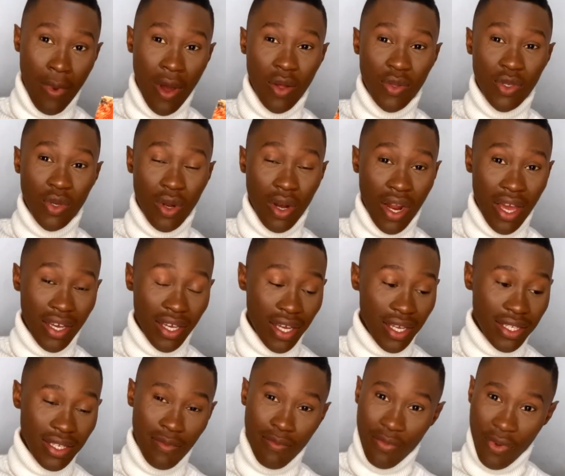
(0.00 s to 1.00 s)
Your line
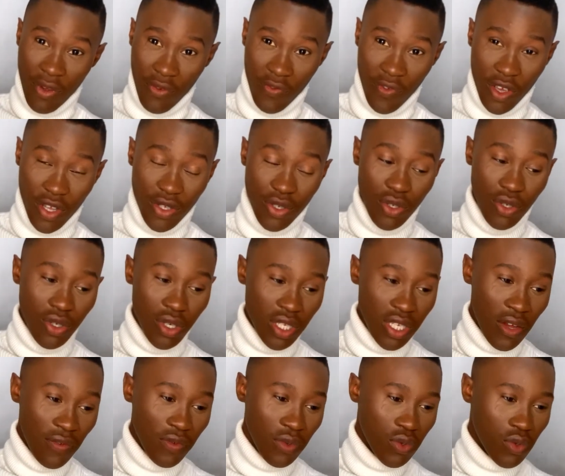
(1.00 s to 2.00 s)
getting perfect, you just
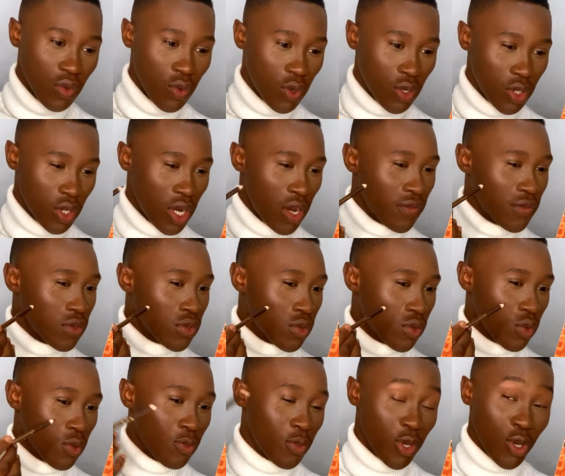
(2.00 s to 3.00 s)
have to do what you have to
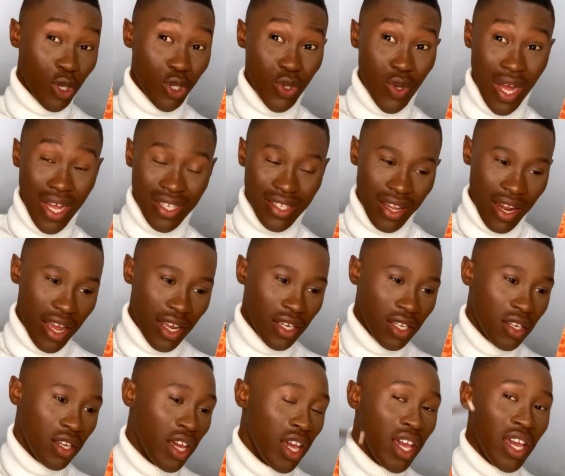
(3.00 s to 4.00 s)
do because you're
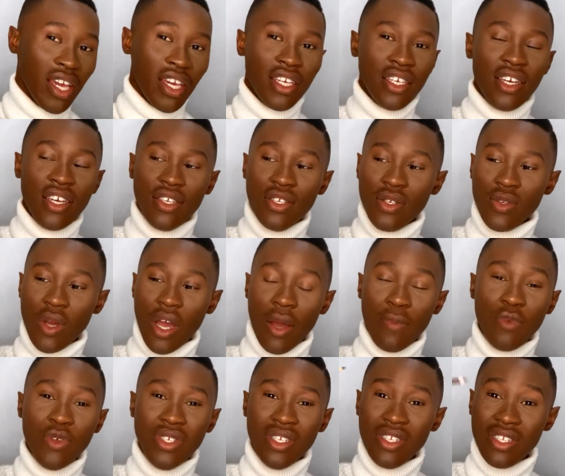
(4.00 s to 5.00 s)
outlining. In case I'm
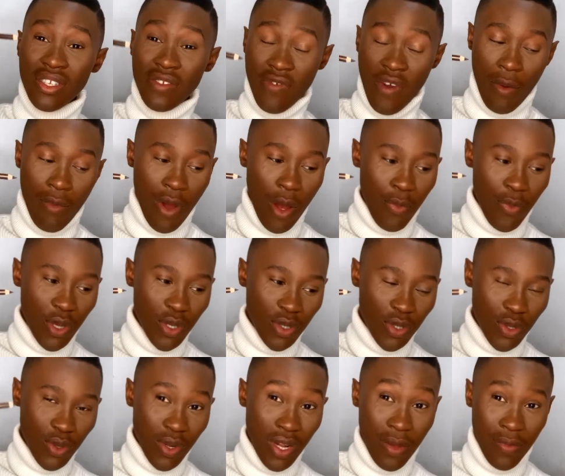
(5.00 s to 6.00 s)
using this Diva Bar
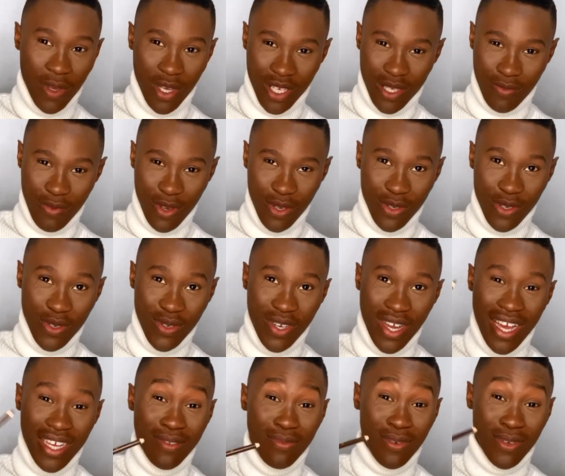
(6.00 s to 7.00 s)
pencil, let me explain to you
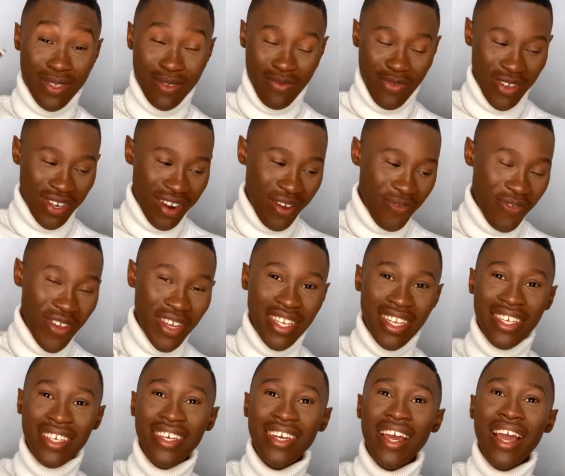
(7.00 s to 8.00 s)
guys because it's beginner
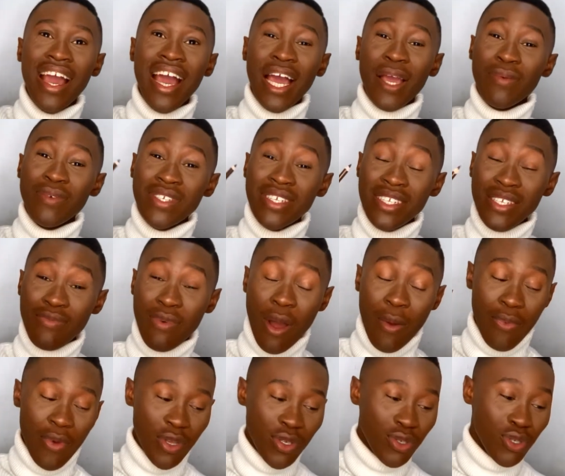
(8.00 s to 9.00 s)
friendly. I'm using this Bar
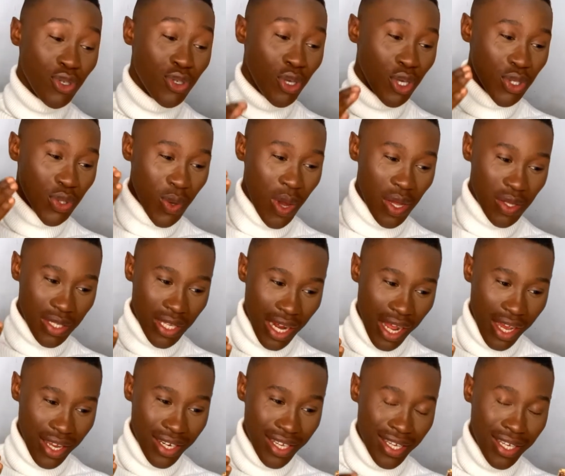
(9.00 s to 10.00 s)
pencil just to
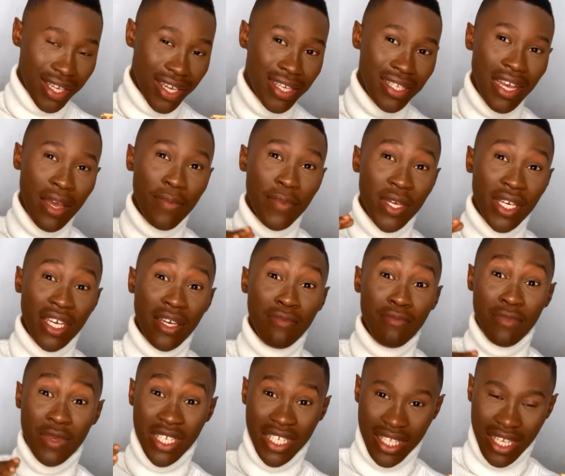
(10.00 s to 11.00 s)
outline. In case I make a
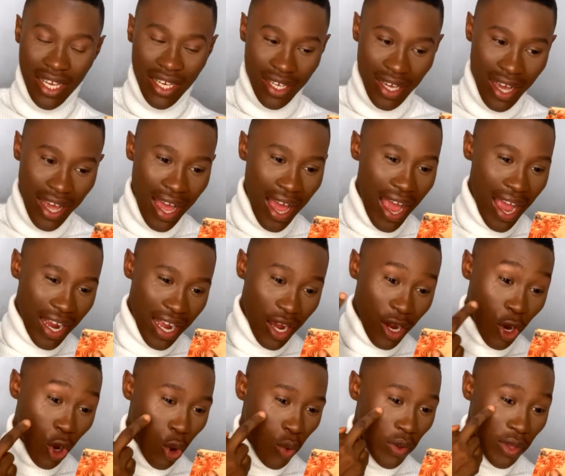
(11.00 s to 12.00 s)
mistake, I can
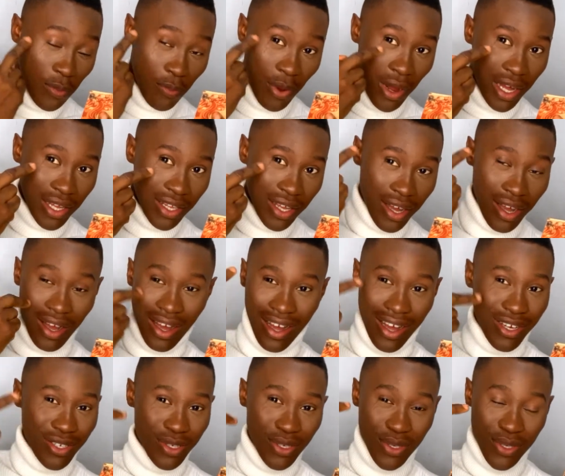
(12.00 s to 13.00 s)
go with powder
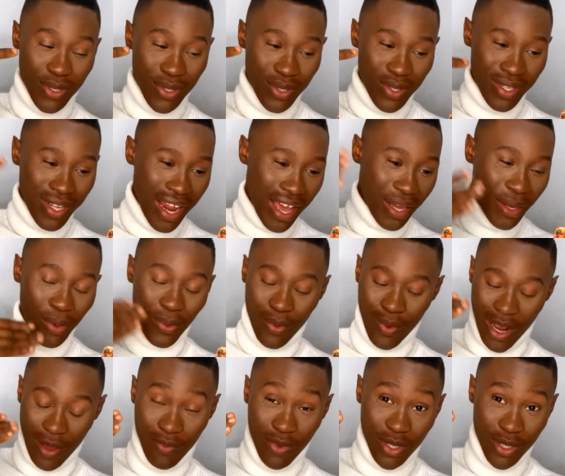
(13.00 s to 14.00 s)
and just like
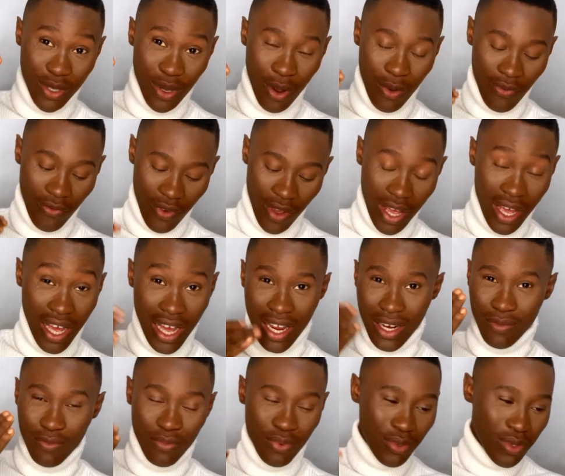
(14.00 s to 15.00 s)
wipe it off
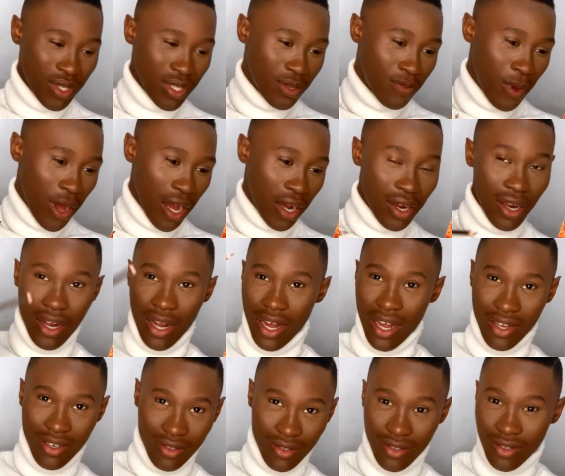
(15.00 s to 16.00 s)
and put it back
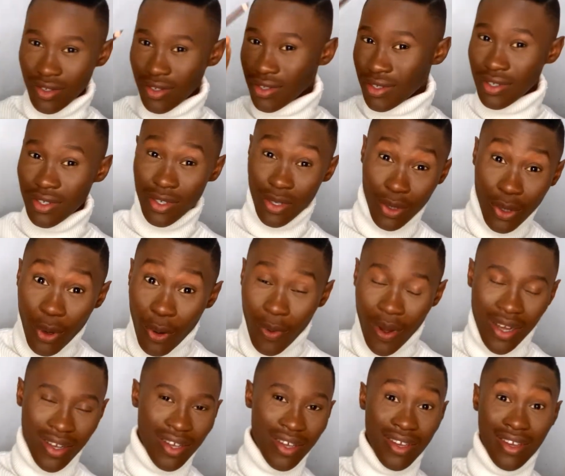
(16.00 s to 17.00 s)
and go
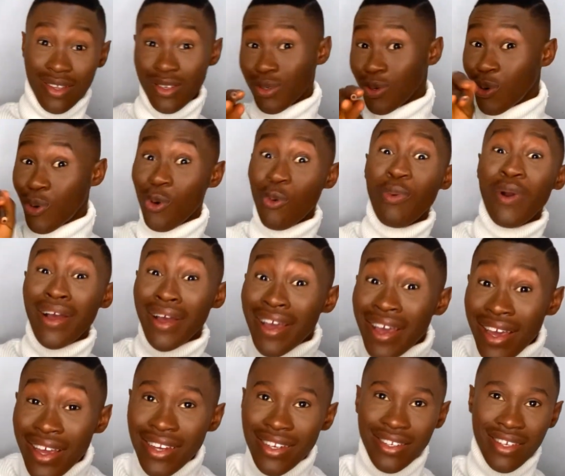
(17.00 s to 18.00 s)
back again, go back
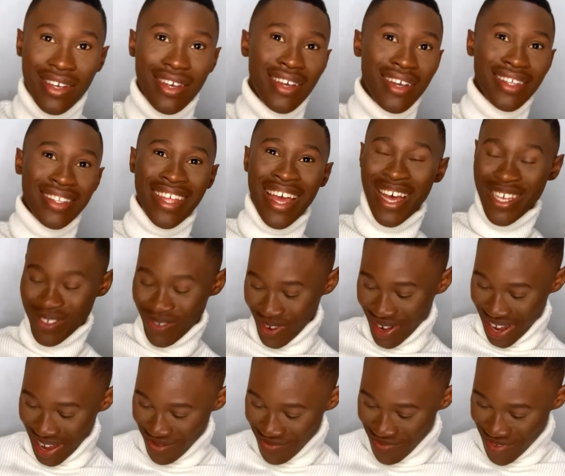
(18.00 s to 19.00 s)
in. That's what
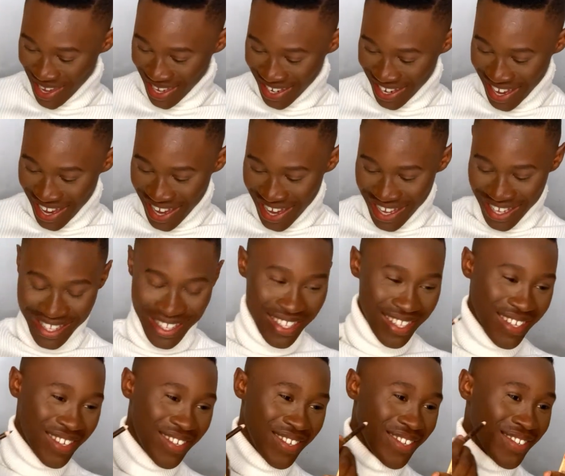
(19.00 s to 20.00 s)
I mean.
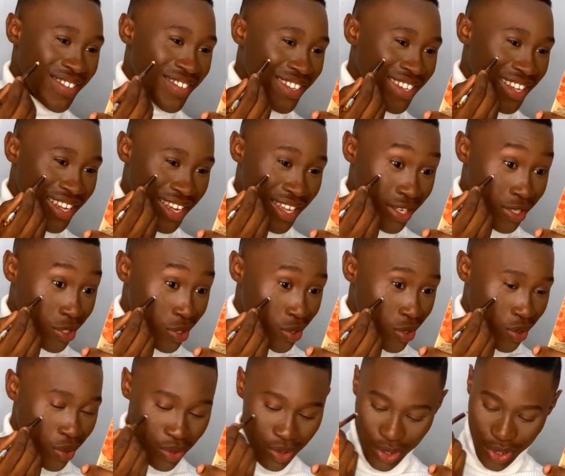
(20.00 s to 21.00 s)
So let's just
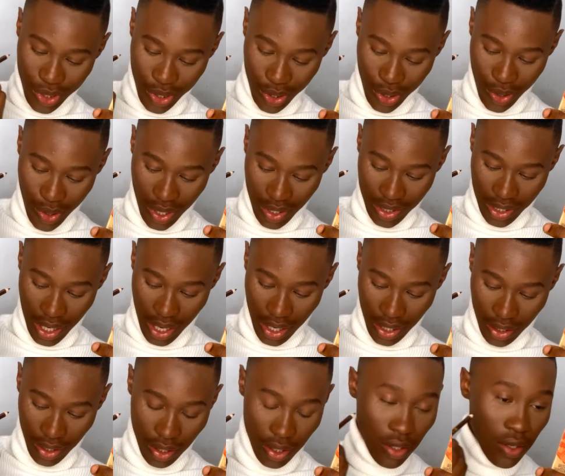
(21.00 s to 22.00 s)
continue
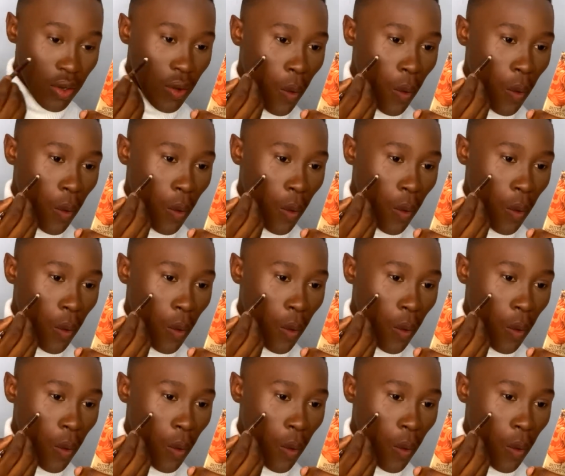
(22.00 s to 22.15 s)
outlining.